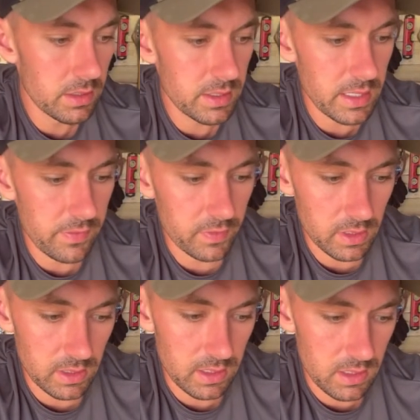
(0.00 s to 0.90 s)

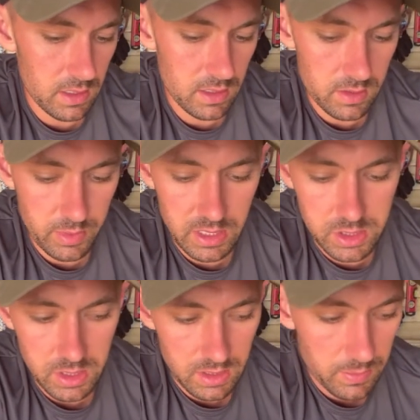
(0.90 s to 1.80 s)
definitely the best
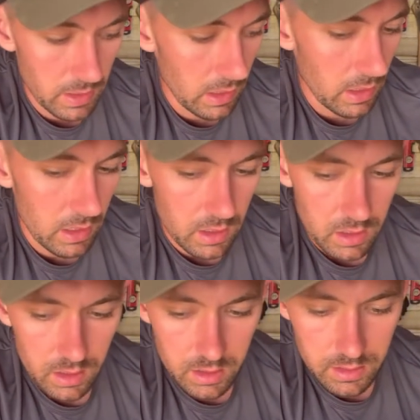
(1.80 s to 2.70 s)
shape. But